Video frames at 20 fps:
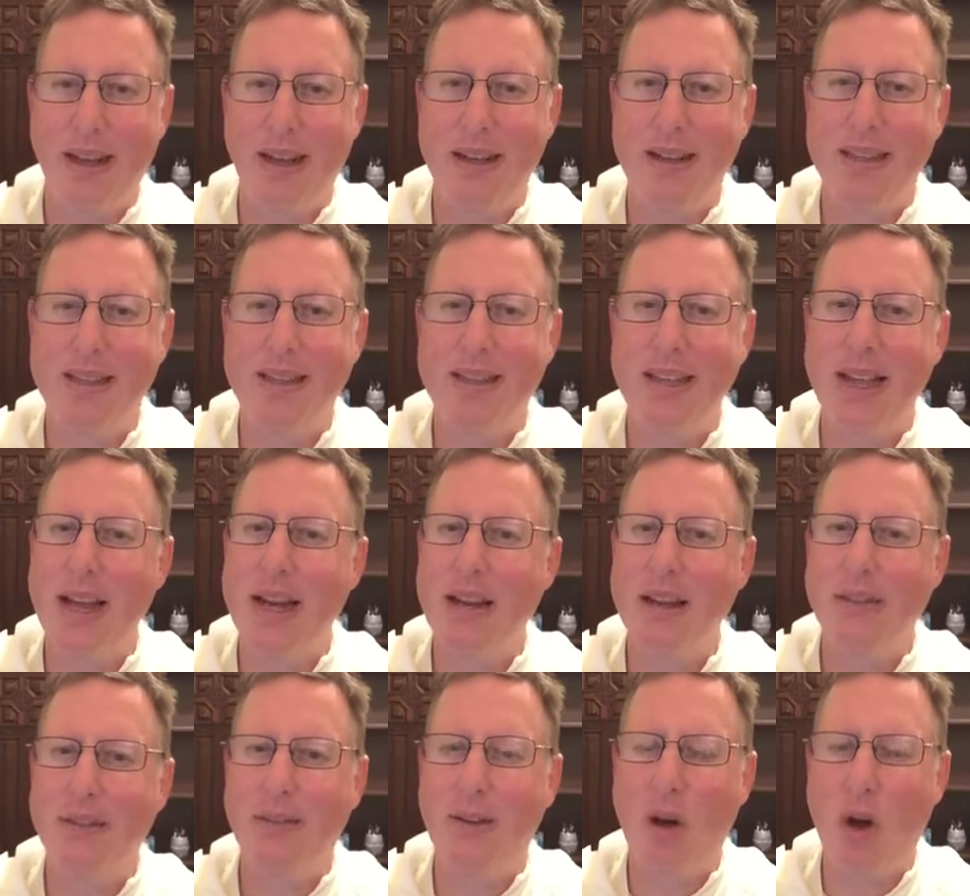Instead
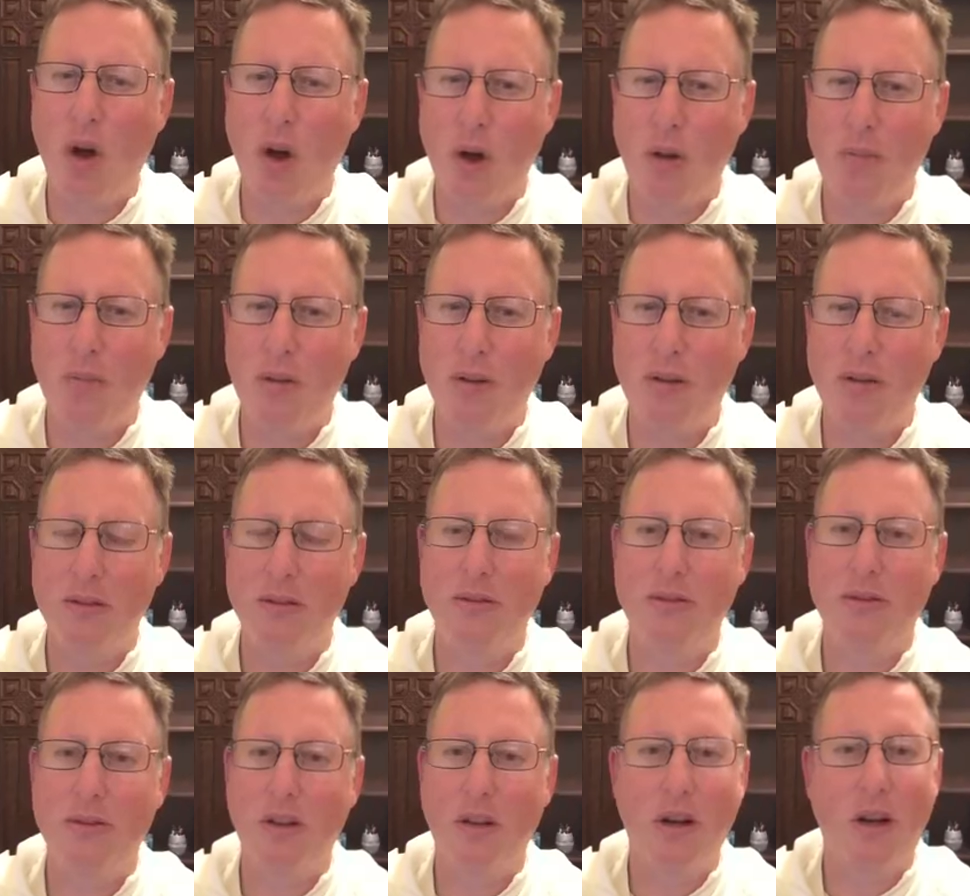of hope
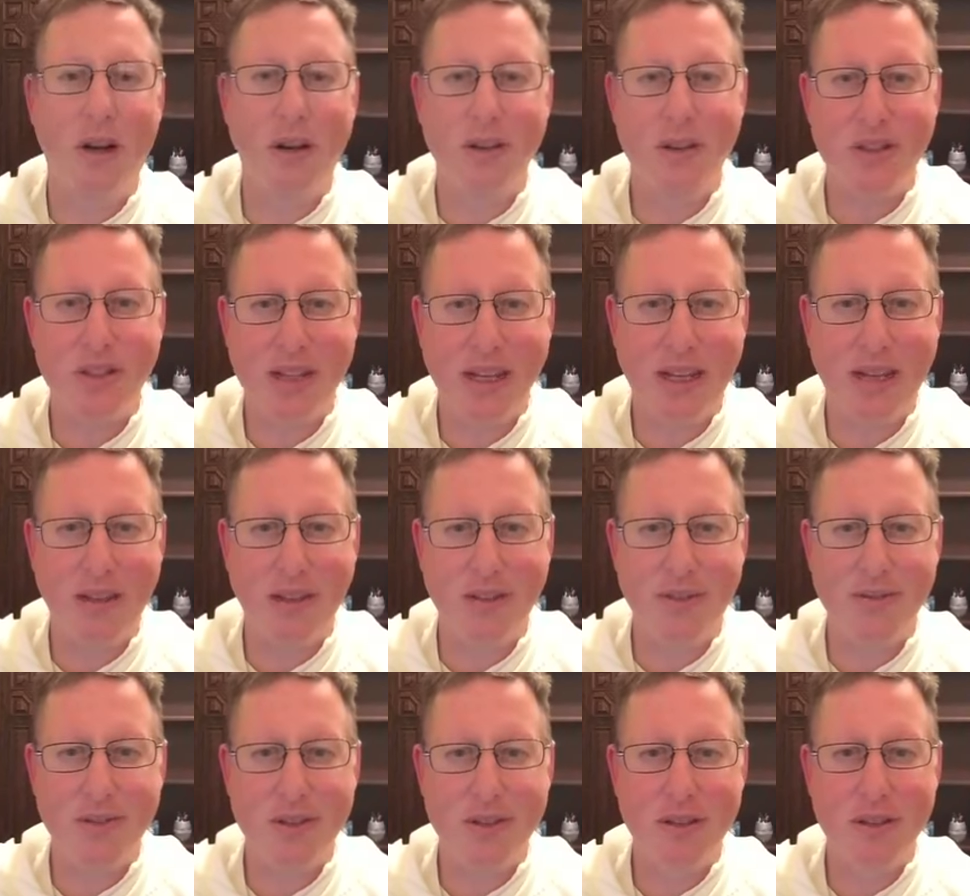for
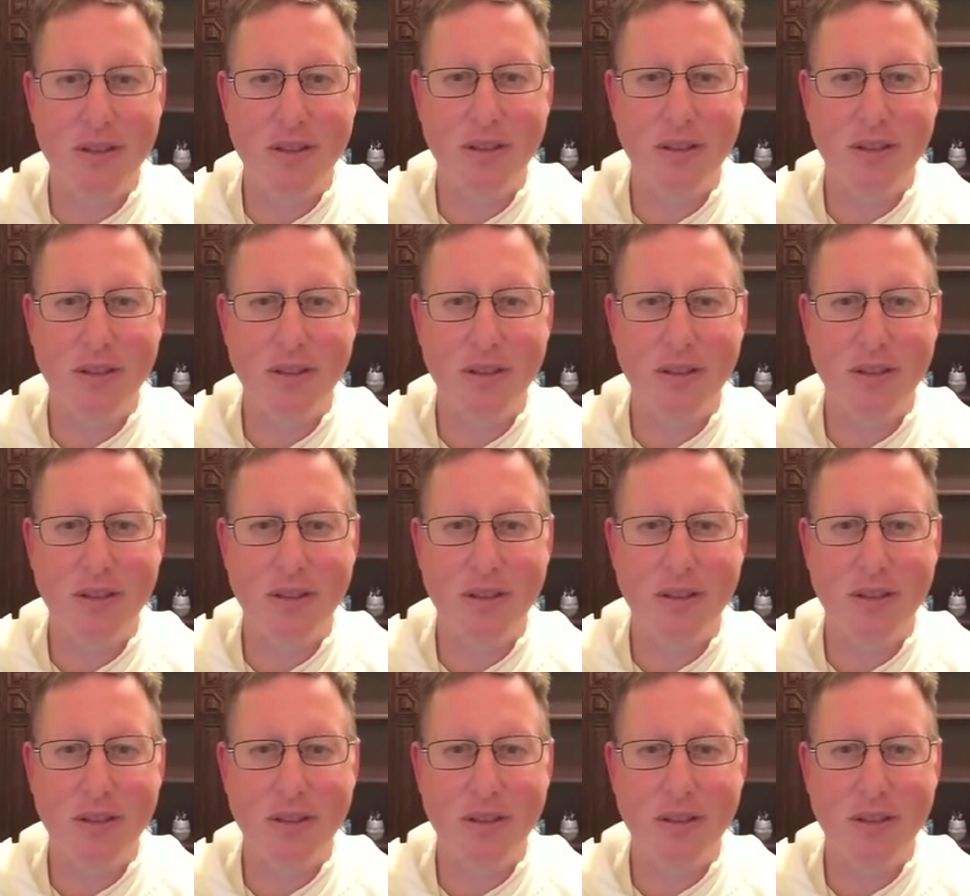ourselves,